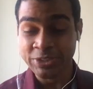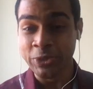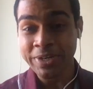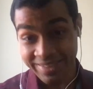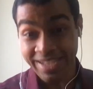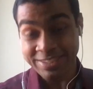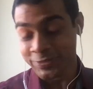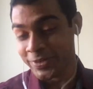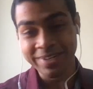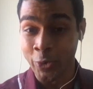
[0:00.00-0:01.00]
Sean. Thanks
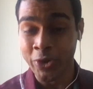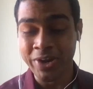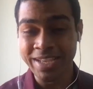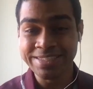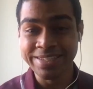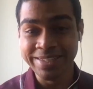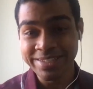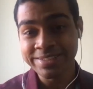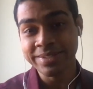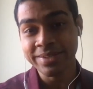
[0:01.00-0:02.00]
for organizing this.